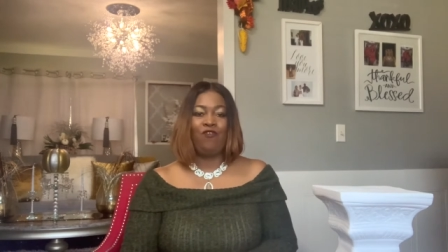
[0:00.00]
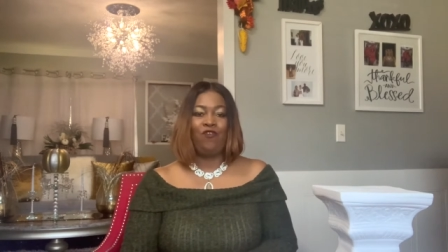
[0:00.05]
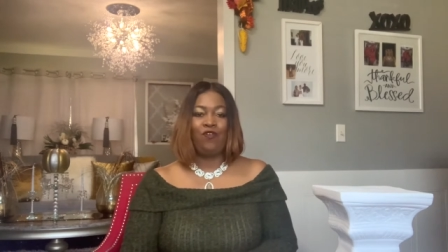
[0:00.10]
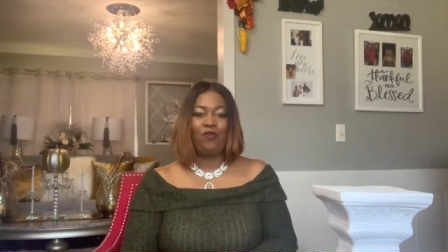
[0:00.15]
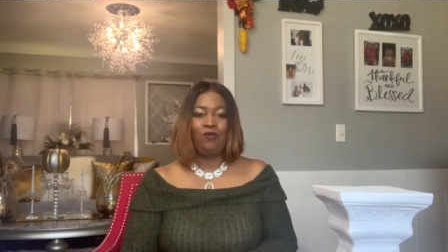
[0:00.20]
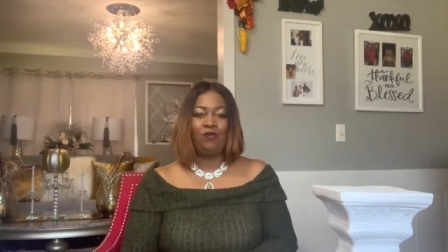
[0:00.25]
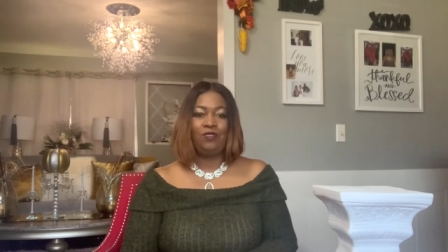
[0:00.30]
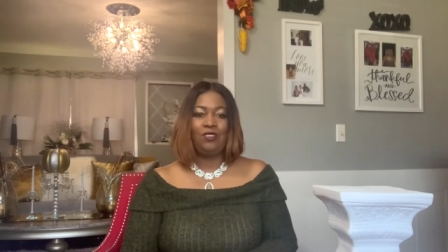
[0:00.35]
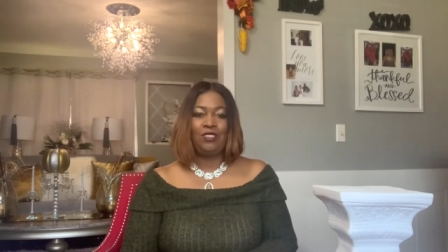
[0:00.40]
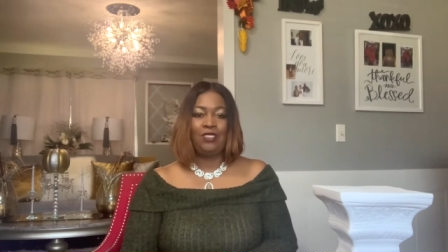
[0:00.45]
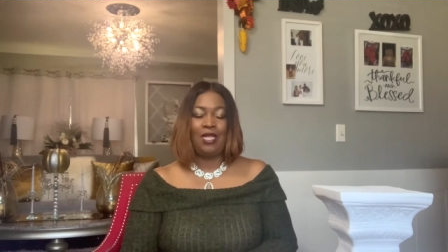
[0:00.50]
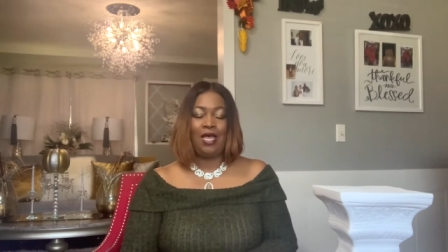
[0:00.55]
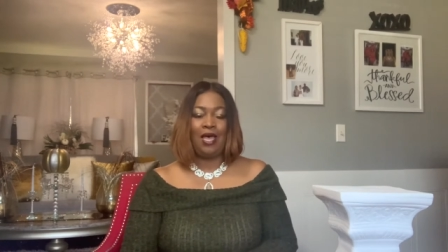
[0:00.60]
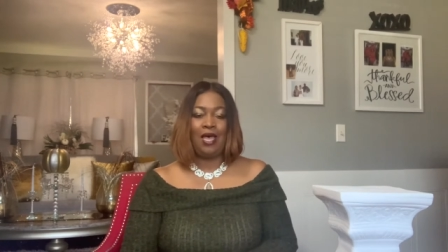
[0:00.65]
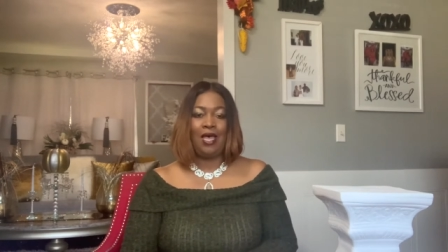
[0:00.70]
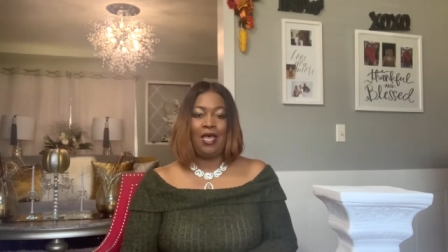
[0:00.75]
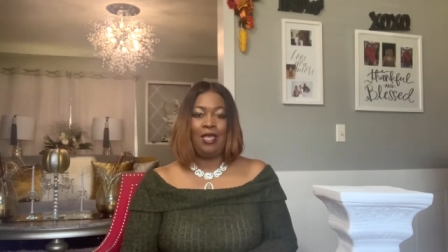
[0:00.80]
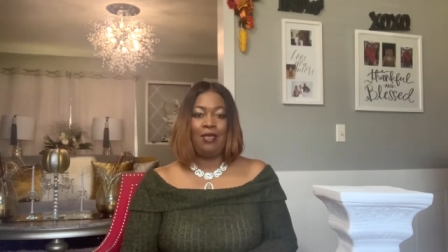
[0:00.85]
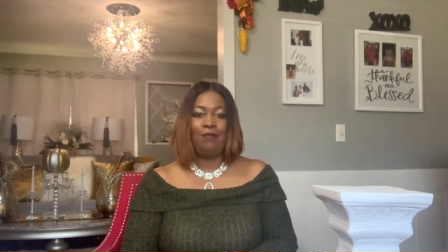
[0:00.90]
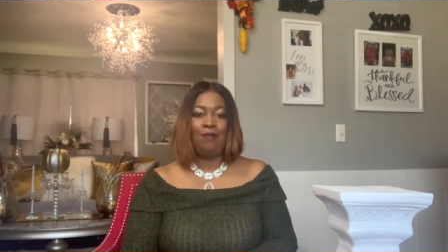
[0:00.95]
first
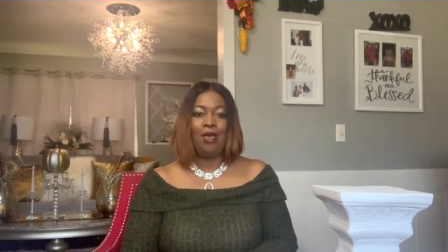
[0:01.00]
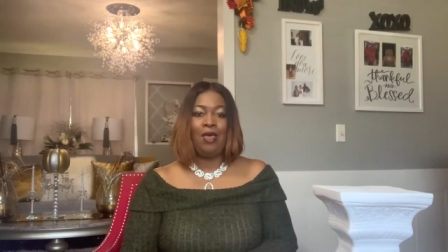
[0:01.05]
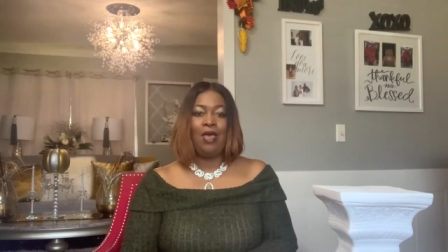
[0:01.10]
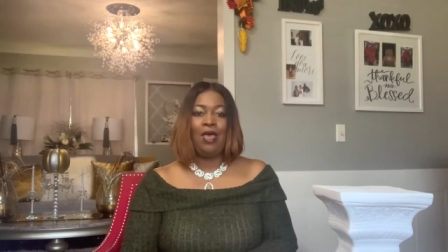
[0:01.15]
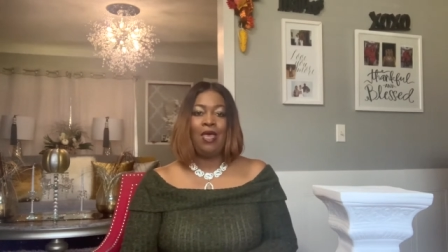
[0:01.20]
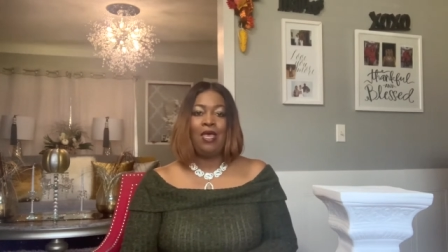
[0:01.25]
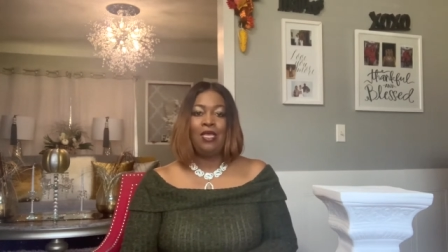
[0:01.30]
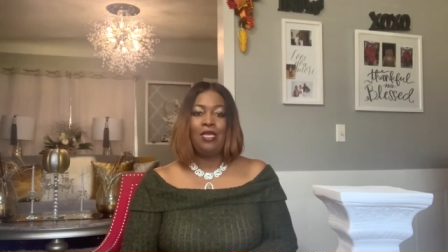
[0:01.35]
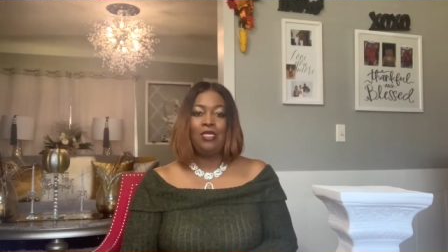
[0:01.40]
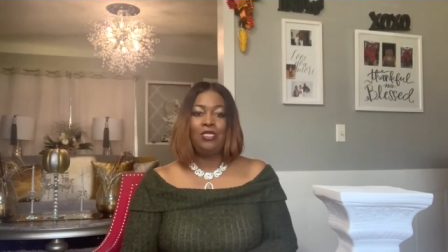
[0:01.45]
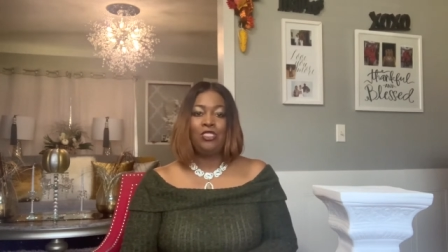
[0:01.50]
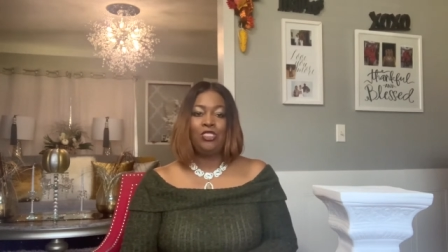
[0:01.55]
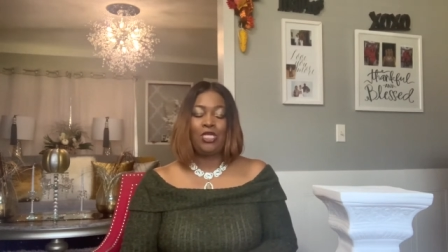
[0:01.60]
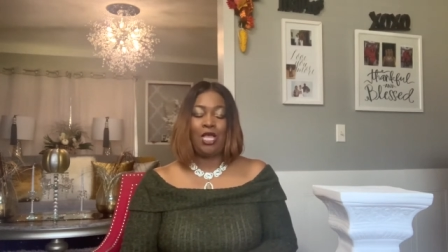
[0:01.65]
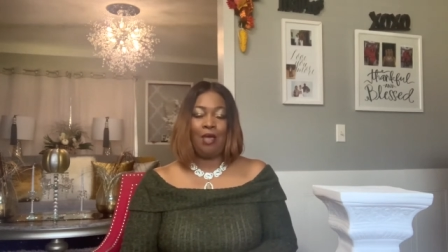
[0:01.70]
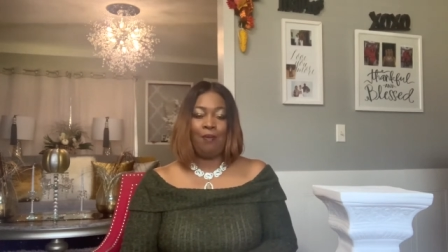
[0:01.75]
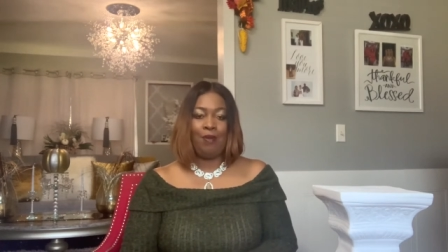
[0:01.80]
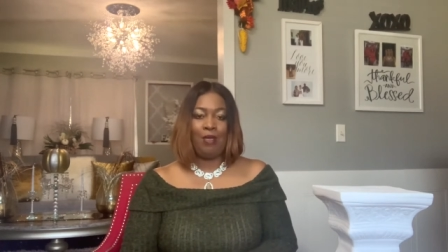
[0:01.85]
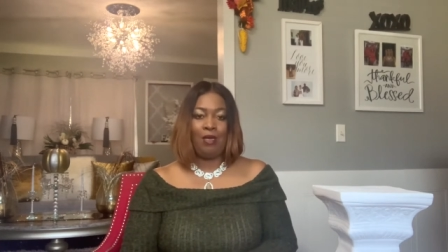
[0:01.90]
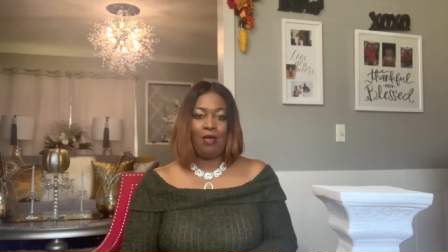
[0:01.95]
time
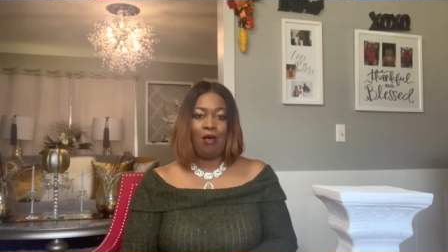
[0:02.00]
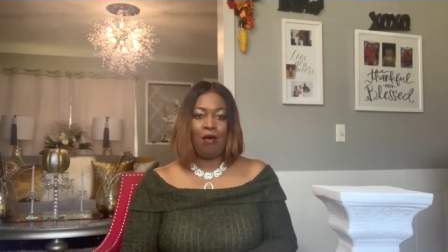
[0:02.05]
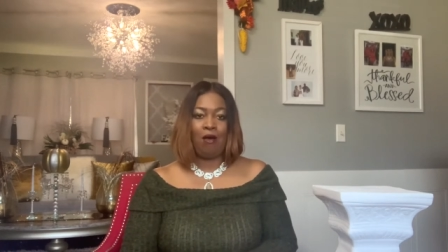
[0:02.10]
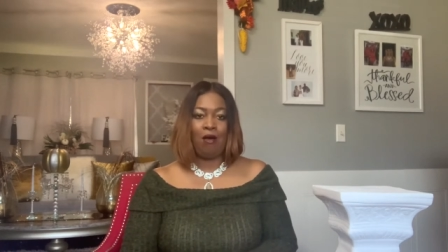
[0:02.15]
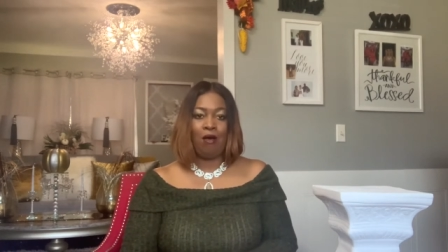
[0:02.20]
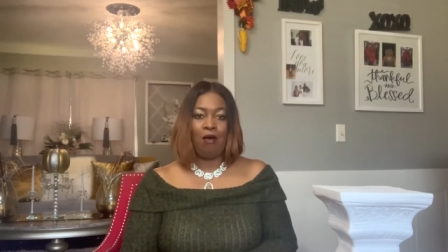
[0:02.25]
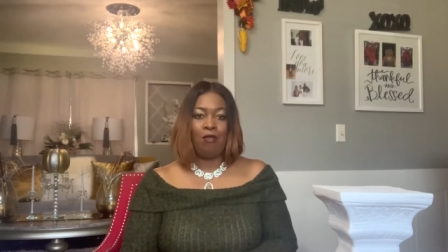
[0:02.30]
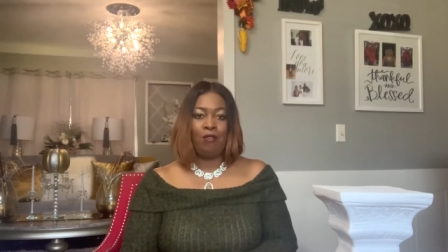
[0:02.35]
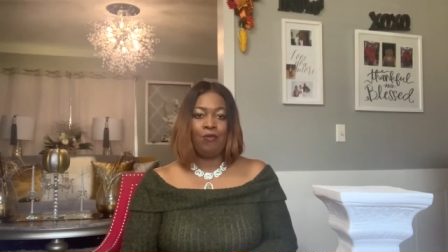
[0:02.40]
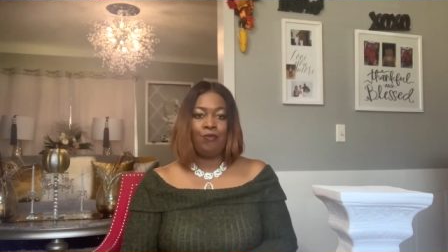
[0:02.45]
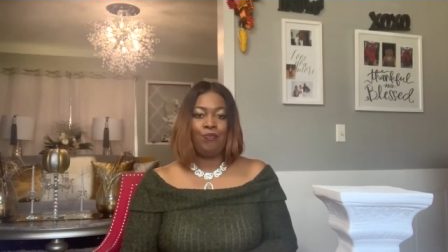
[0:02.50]
shopping haul.